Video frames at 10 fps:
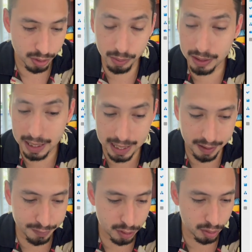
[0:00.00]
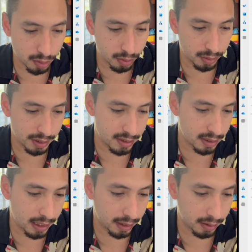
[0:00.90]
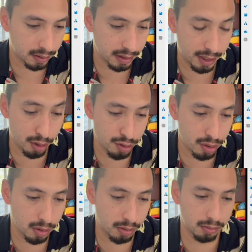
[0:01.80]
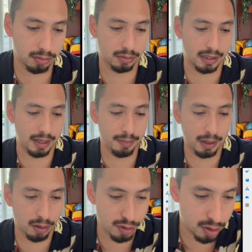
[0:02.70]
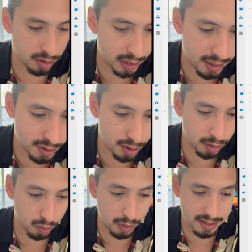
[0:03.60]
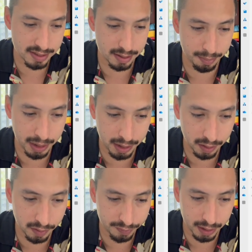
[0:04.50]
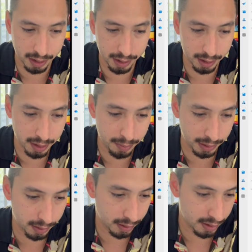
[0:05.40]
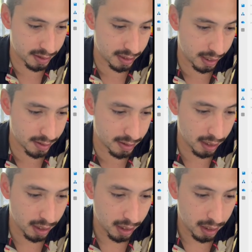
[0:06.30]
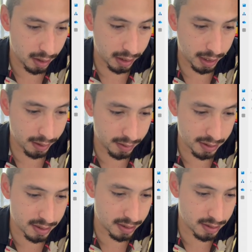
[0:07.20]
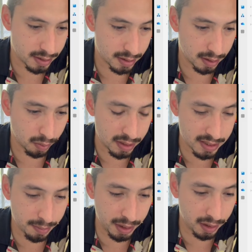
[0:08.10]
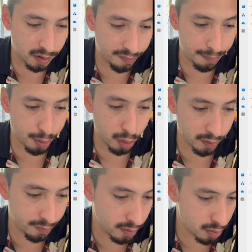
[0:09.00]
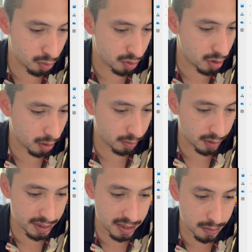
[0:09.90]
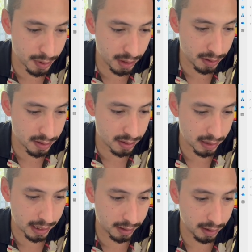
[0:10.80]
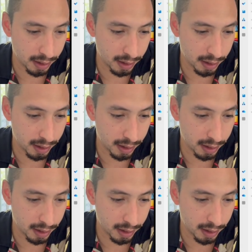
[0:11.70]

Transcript: have to do is like the email also tells you what's the meaning of the email. It says, okay, this is what's the meaning of approve. So means that